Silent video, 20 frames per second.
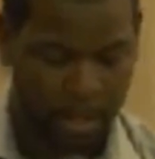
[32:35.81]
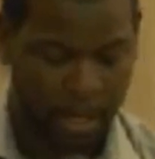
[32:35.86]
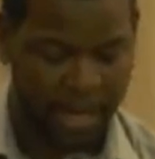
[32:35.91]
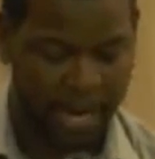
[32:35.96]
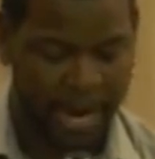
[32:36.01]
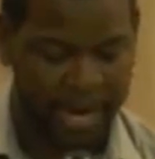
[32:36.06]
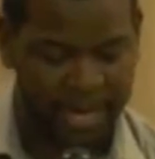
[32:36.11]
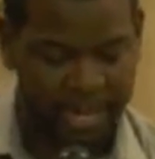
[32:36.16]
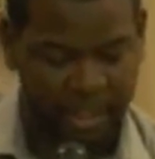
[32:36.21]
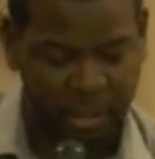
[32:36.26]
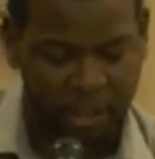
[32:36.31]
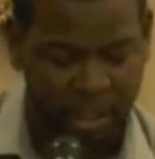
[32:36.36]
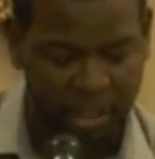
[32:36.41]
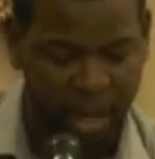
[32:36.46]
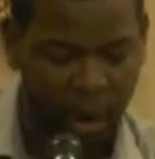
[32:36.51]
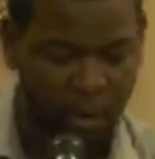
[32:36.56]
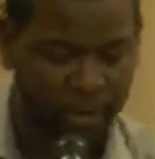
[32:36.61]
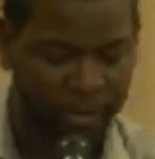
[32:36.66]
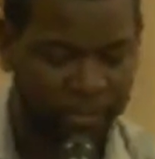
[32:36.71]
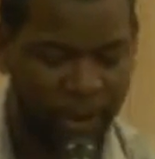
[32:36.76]
And I need you to
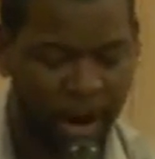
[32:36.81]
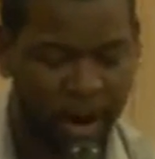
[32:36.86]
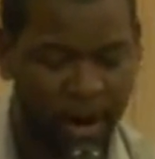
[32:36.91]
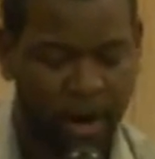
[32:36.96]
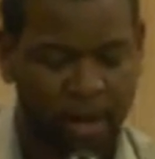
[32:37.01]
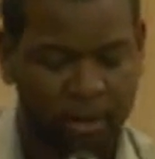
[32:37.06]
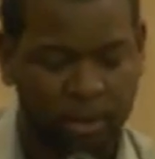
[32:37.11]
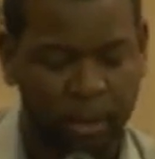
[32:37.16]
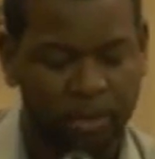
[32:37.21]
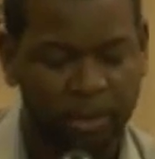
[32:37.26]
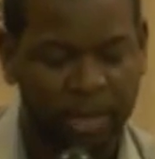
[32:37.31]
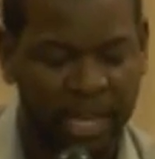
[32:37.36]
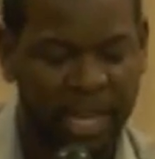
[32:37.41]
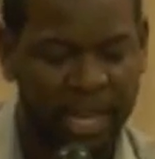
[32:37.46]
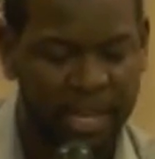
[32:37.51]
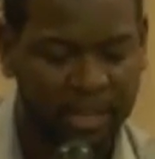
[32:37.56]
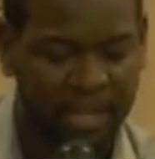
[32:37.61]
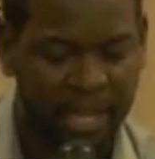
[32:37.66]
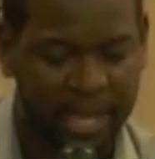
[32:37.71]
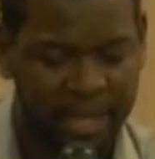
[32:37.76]
know that there are some
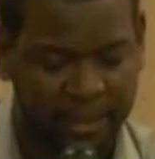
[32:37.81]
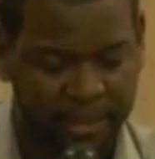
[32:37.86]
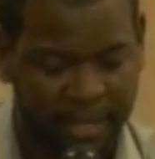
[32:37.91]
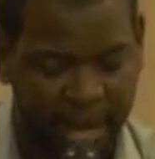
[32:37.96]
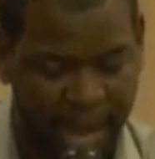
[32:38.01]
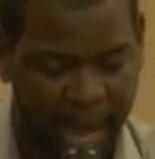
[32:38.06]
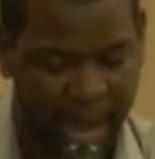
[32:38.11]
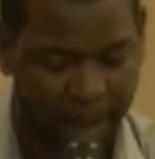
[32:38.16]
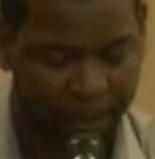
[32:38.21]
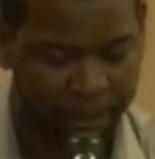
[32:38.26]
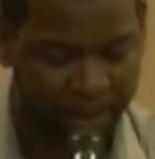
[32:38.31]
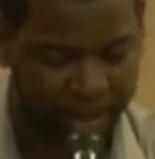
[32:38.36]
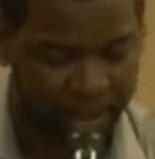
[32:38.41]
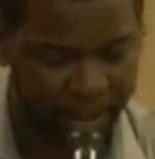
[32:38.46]
key things that happen